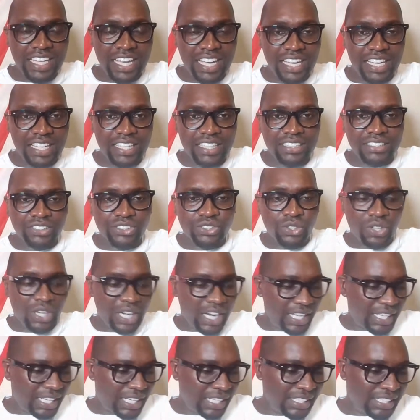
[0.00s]
Yeah, so
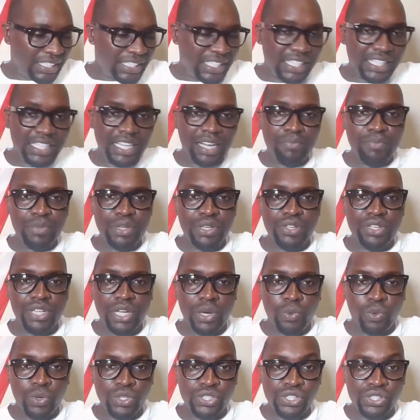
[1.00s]
like I said, I'm
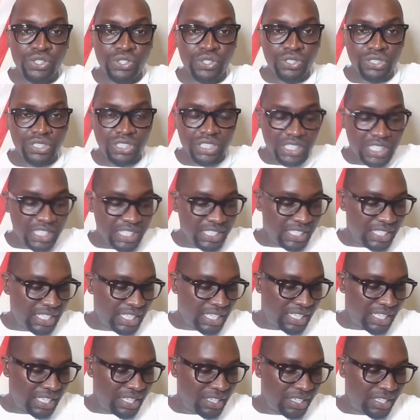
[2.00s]
in Washington State.
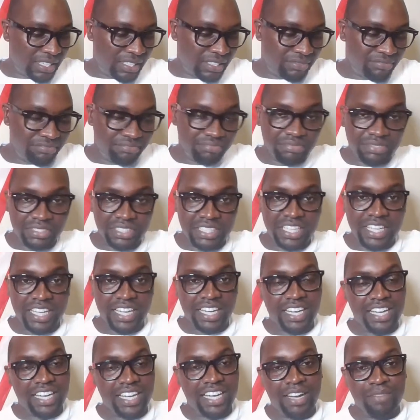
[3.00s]

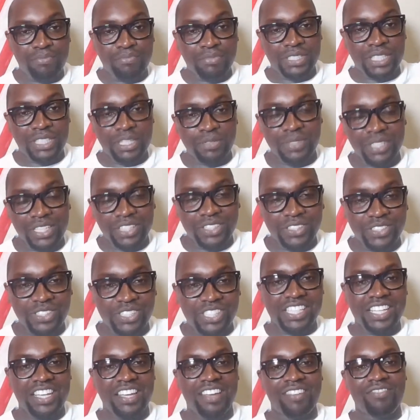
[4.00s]
I'm tempted
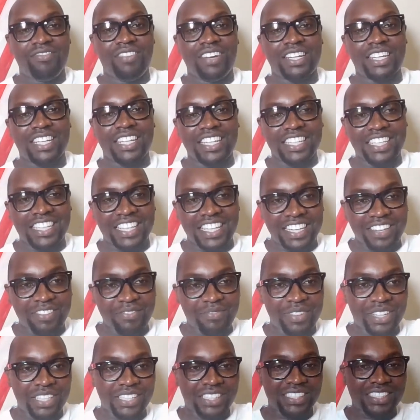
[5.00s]
to say ever
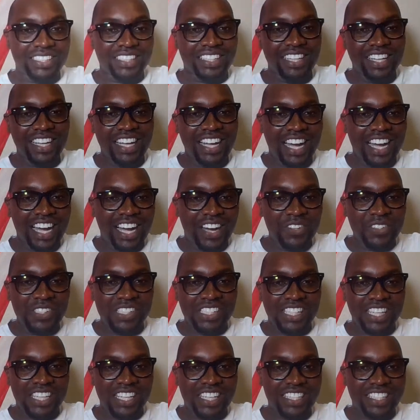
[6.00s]
raining, but I
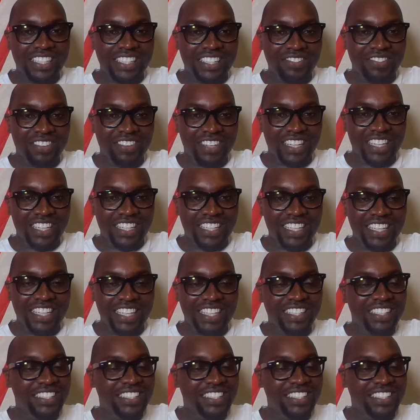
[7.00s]
won't say it's ever raining.